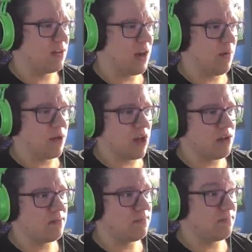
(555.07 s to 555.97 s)
Are we
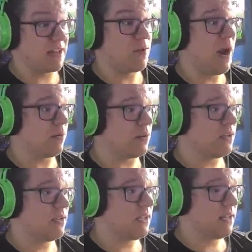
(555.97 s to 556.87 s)
done? That's round.
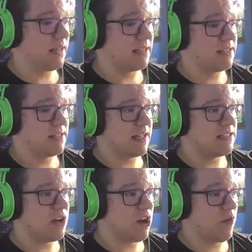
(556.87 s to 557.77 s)

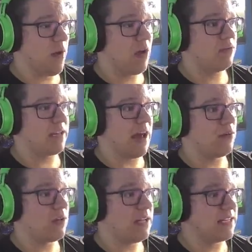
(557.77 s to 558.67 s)
That's another round
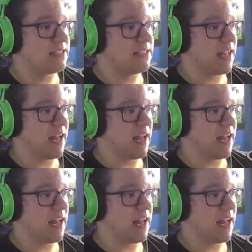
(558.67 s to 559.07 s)
down the list.